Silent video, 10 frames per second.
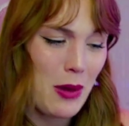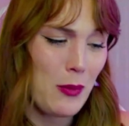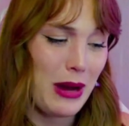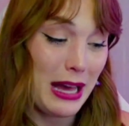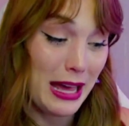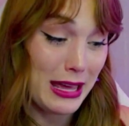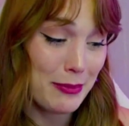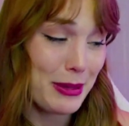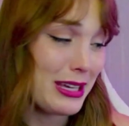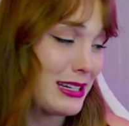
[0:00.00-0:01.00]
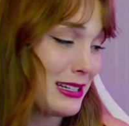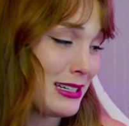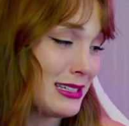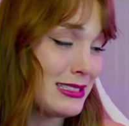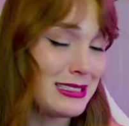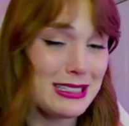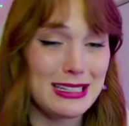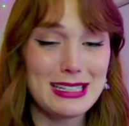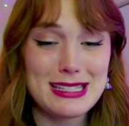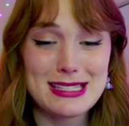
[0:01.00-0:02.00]
Why? Because
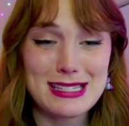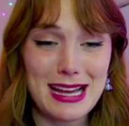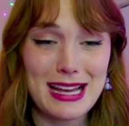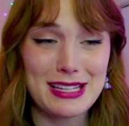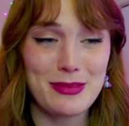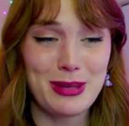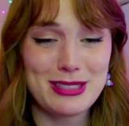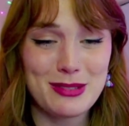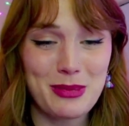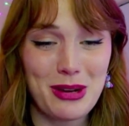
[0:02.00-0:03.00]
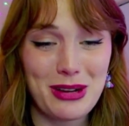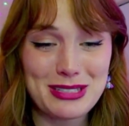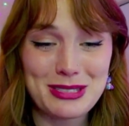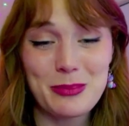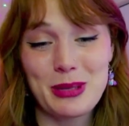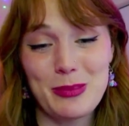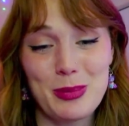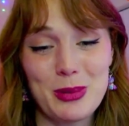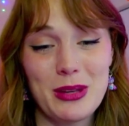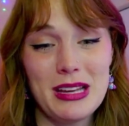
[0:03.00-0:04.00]
it's signed by some awesome
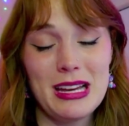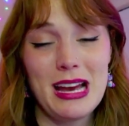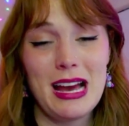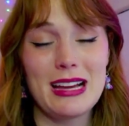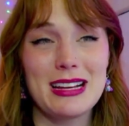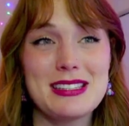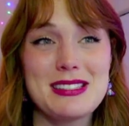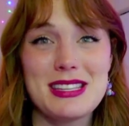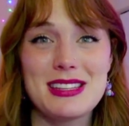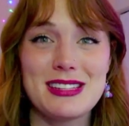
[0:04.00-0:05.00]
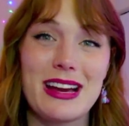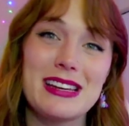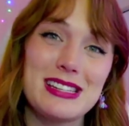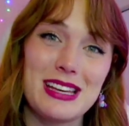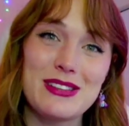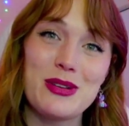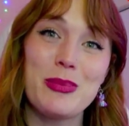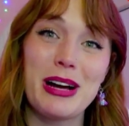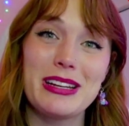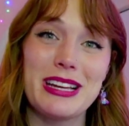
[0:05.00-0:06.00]
people. I to see the Nintendo
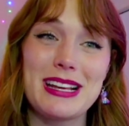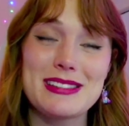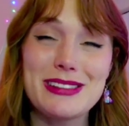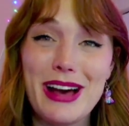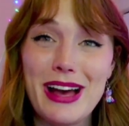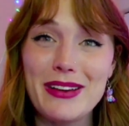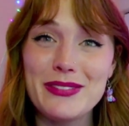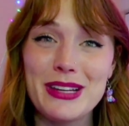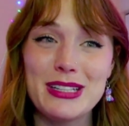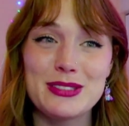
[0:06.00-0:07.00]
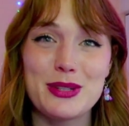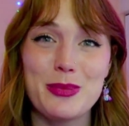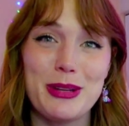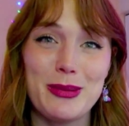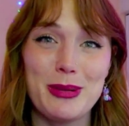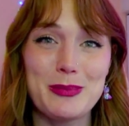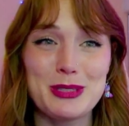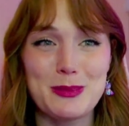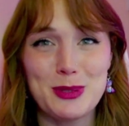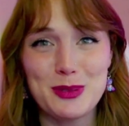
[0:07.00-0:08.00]
podcast live, so Beat 'em
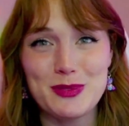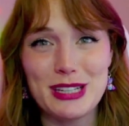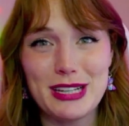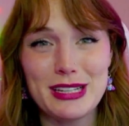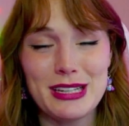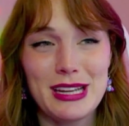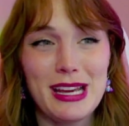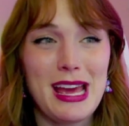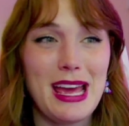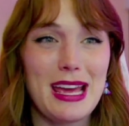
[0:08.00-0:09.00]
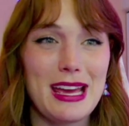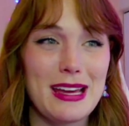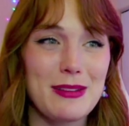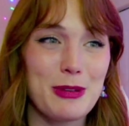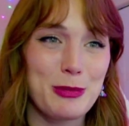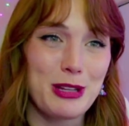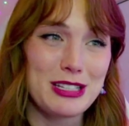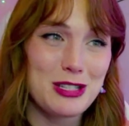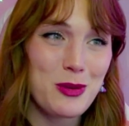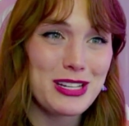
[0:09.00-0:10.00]
Ups in a Wolf Den, and people
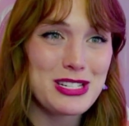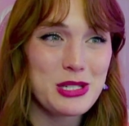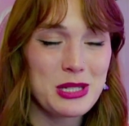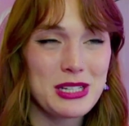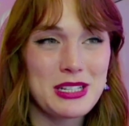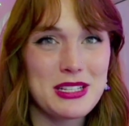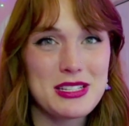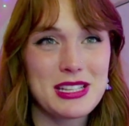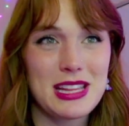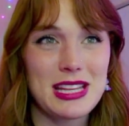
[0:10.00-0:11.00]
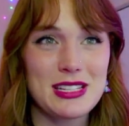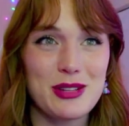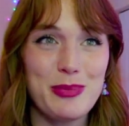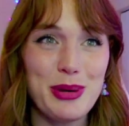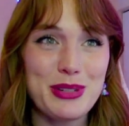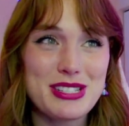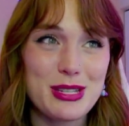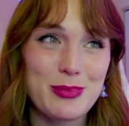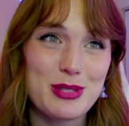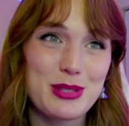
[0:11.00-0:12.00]
asked questions, and then they did a bonus
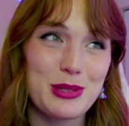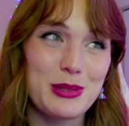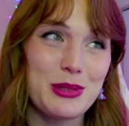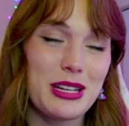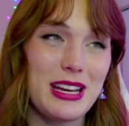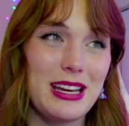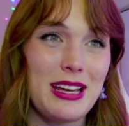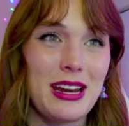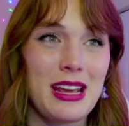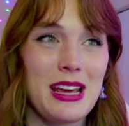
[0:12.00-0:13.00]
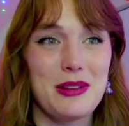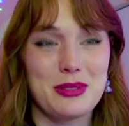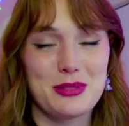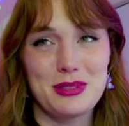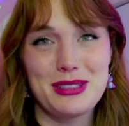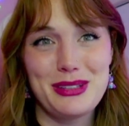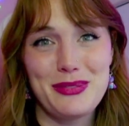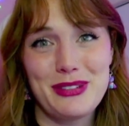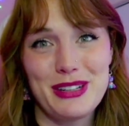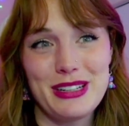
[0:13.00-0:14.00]
episode, and it was really
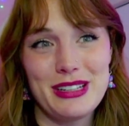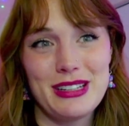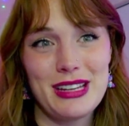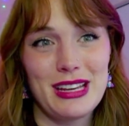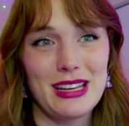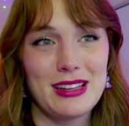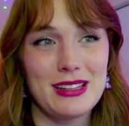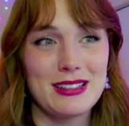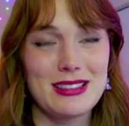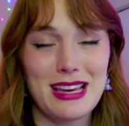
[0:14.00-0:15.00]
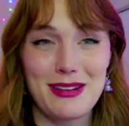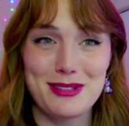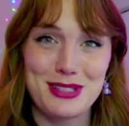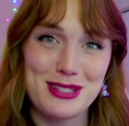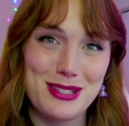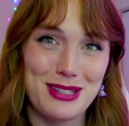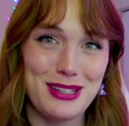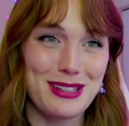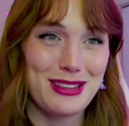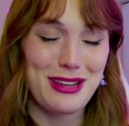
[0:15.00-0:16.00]
fun, and they are just
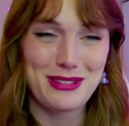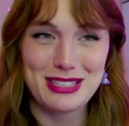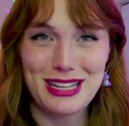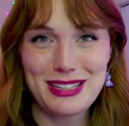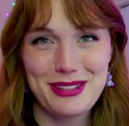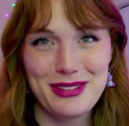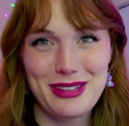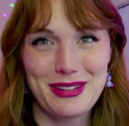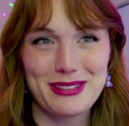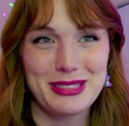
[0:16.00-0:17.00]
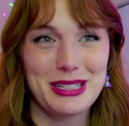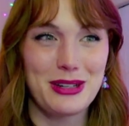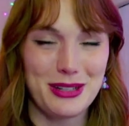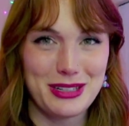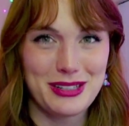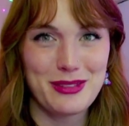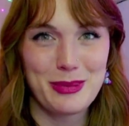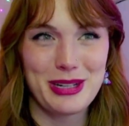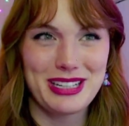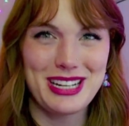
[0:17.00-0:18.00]
They are exactly who they are on the
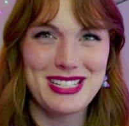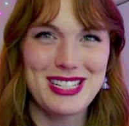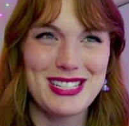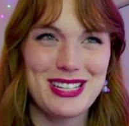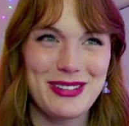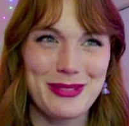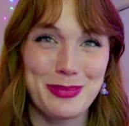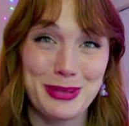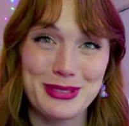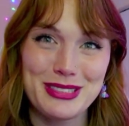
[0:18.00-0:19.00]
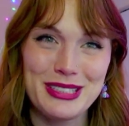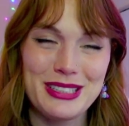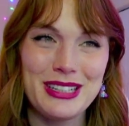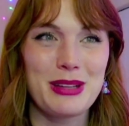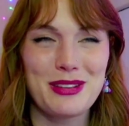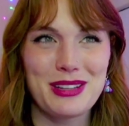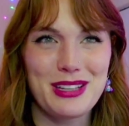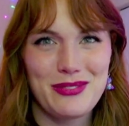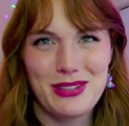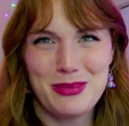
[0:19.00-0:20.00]
podcast as they are in person, but they're
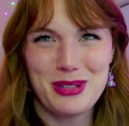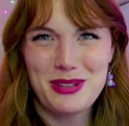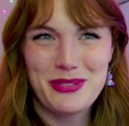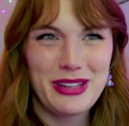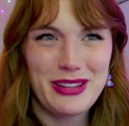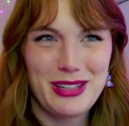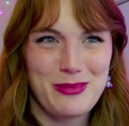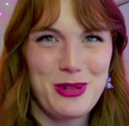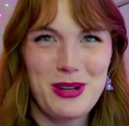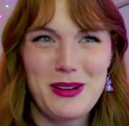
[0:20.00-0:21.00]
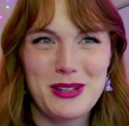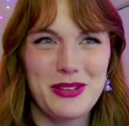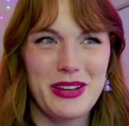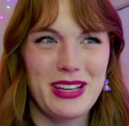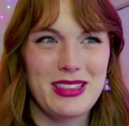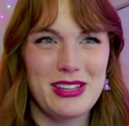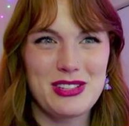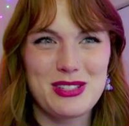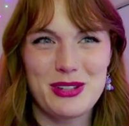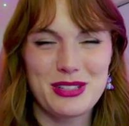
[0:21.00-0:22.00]
even more friendly and more outgoing, and they
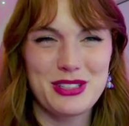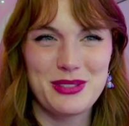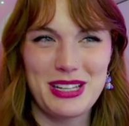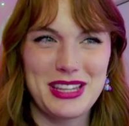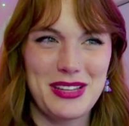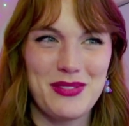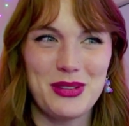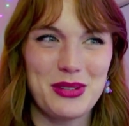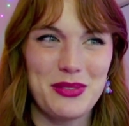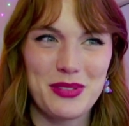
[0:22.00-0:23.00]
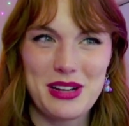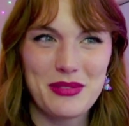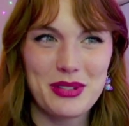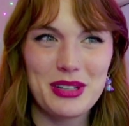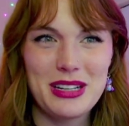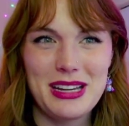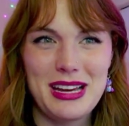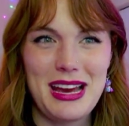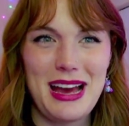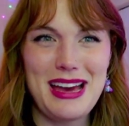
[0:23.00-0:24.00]
just talk to you like they've known you forever.
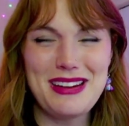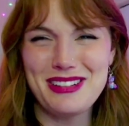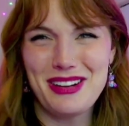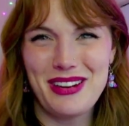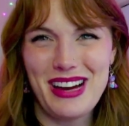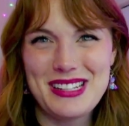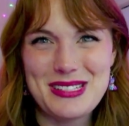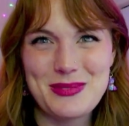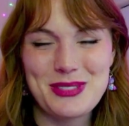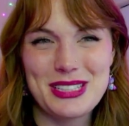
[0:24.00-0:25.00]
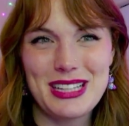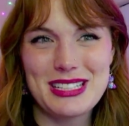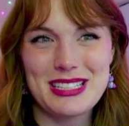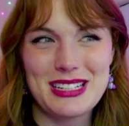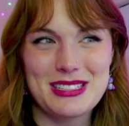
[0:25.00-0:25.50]
I don't know. I just really liked it.